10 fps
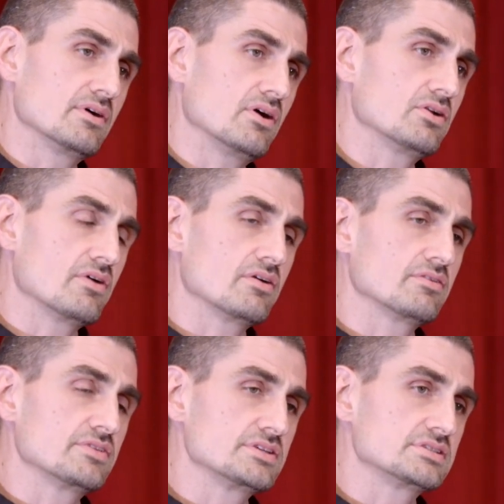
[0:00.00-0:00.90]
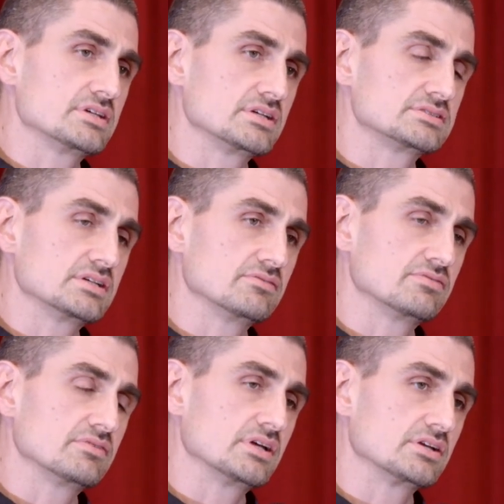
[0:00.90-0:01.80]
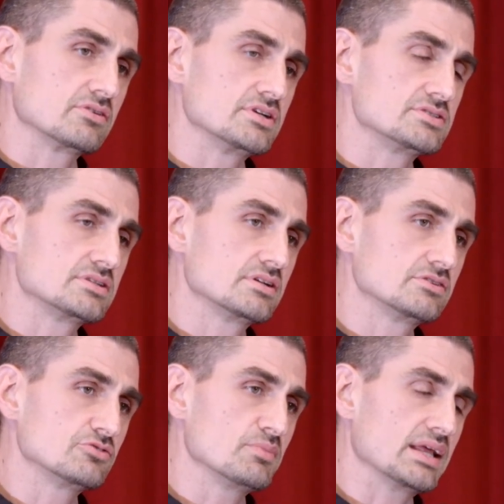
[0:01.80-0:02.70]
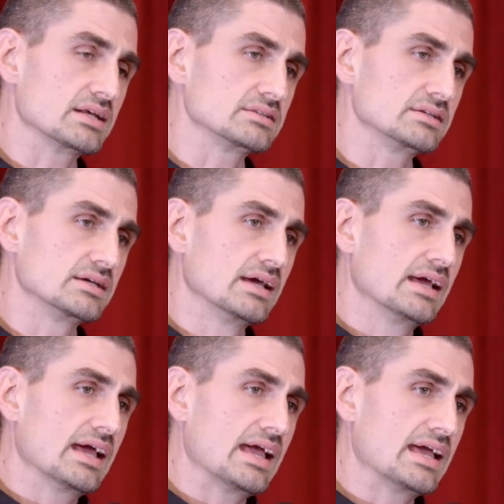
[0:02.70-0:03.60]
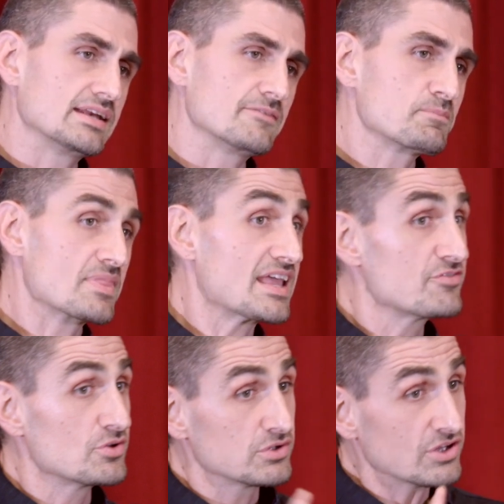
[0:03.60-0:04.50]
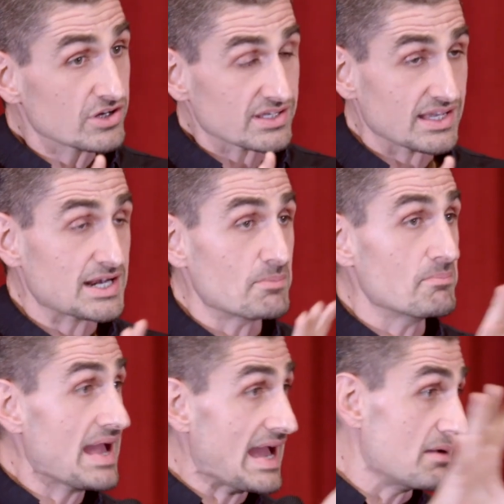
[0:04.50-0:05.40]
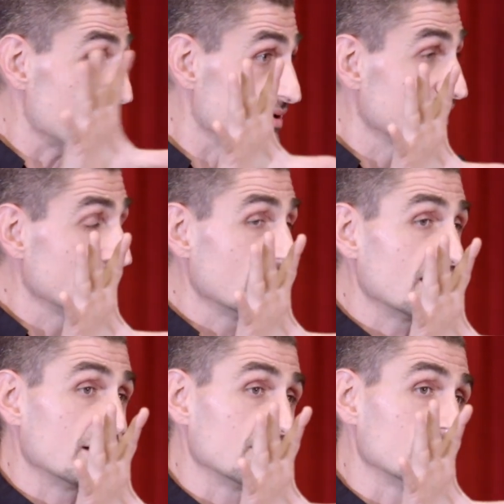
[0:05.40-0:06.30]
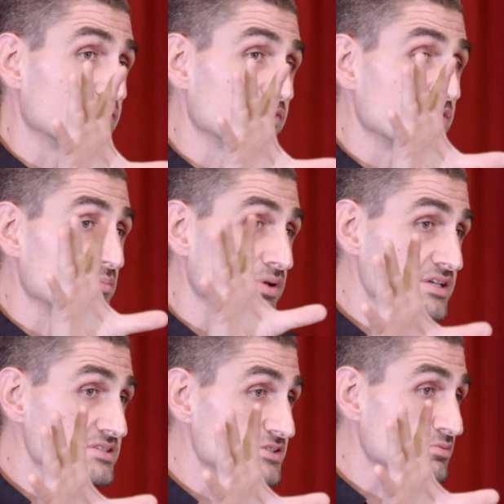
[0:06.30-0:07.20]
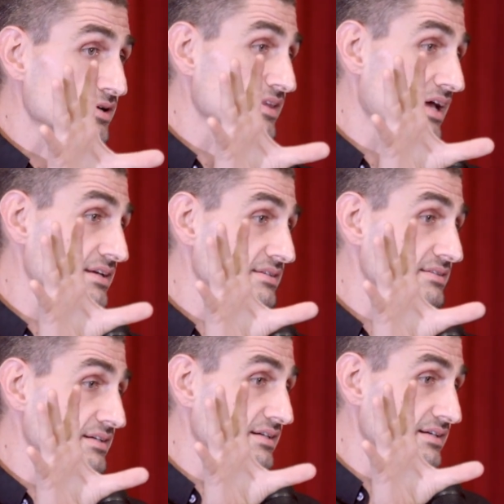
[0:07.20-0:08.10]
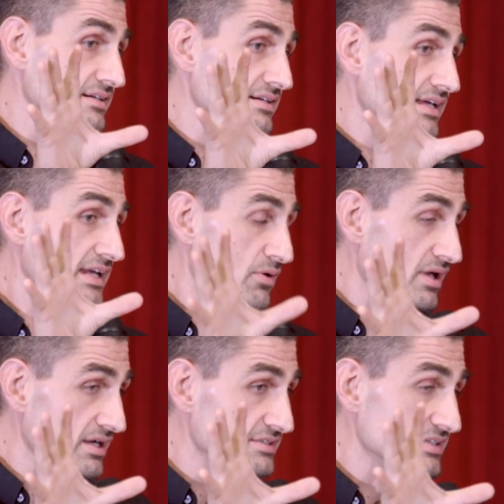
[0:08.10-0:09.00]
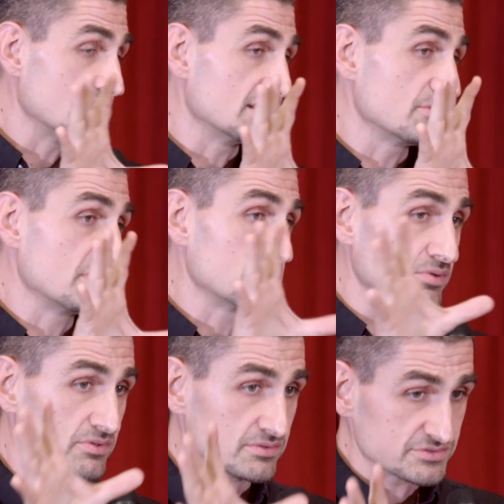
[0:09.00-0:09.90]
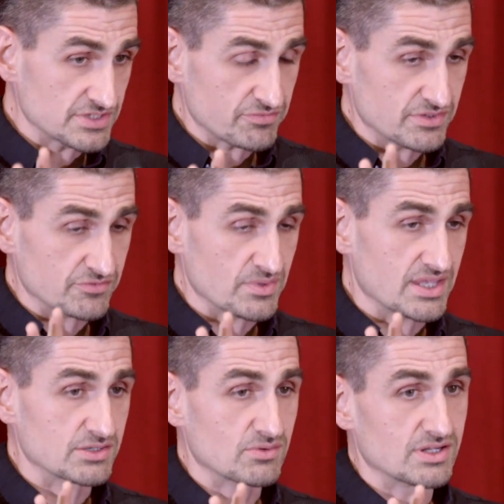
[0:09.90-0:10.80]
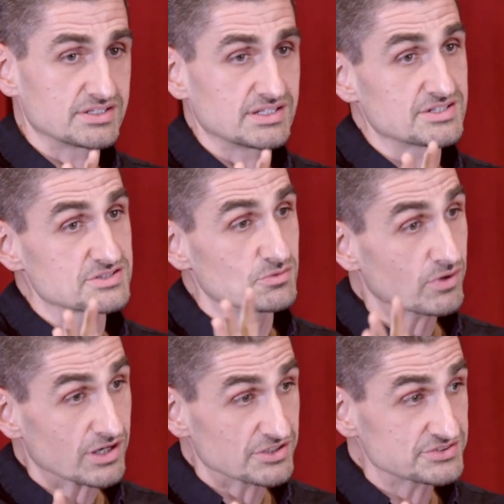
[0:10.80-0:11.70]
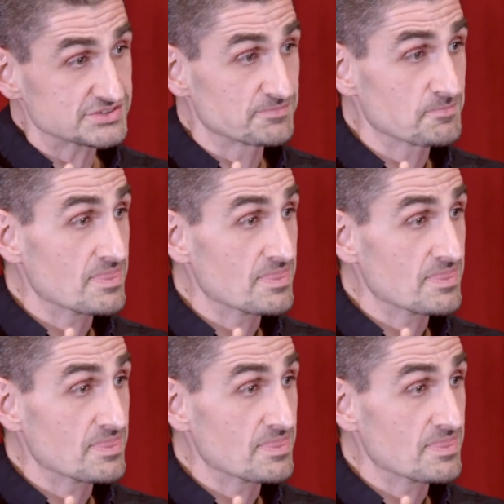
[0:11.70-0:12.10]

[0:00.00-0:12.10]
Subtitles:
All of these things have increased dramatically. And if you look at a map of the places where that inequality and the people suffering from that inequality is the worst,